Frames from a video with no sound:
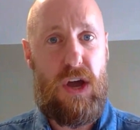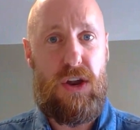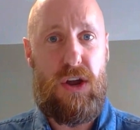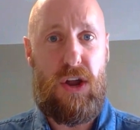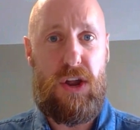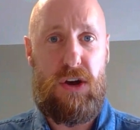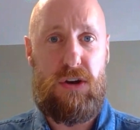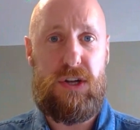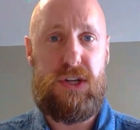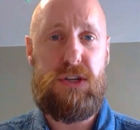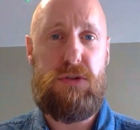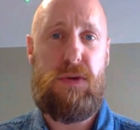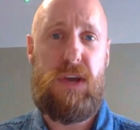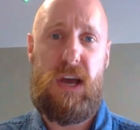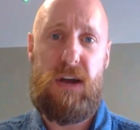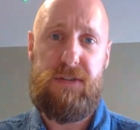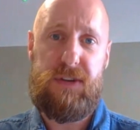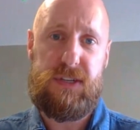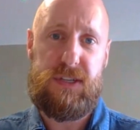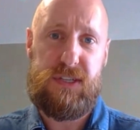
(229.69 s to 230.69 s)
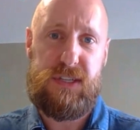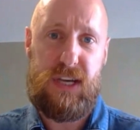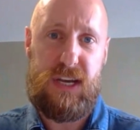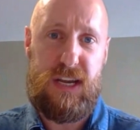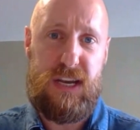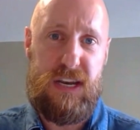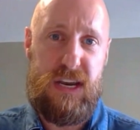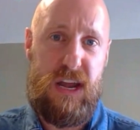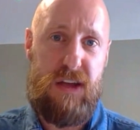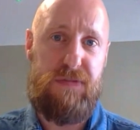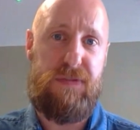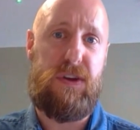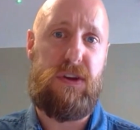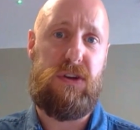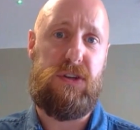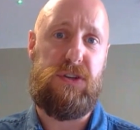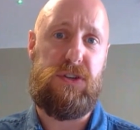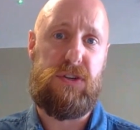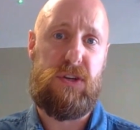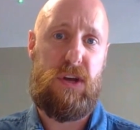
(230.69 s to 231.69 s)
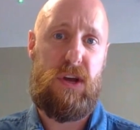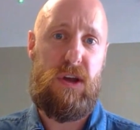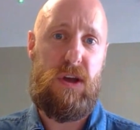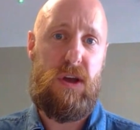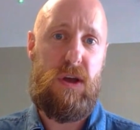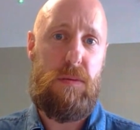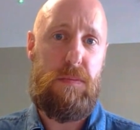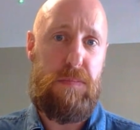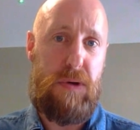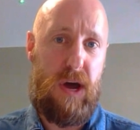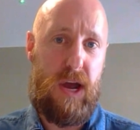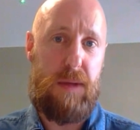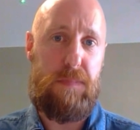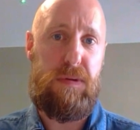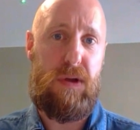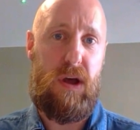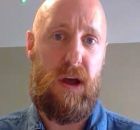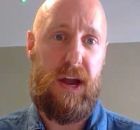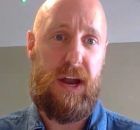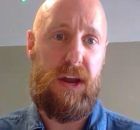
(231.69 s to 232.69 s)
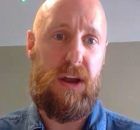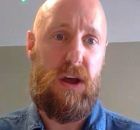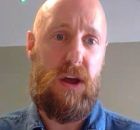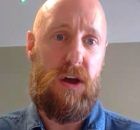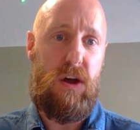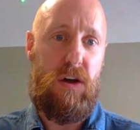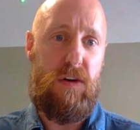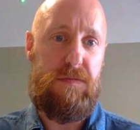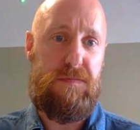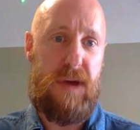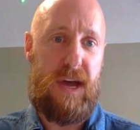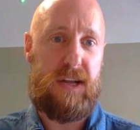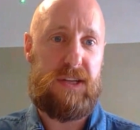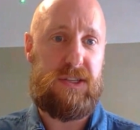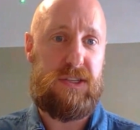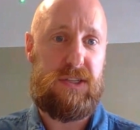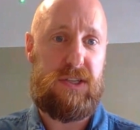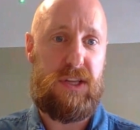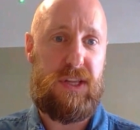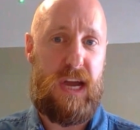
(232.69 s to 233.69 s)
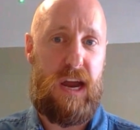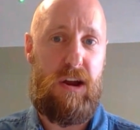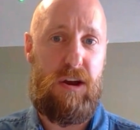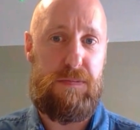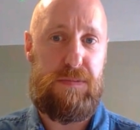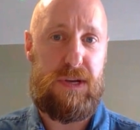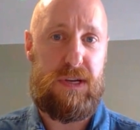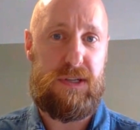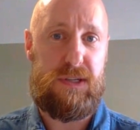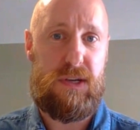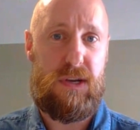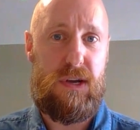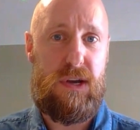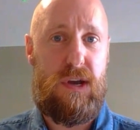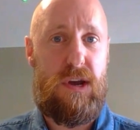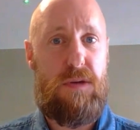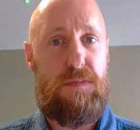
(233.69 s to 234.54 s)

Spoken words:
not only do we have a significant pipeline of medicines and therapies,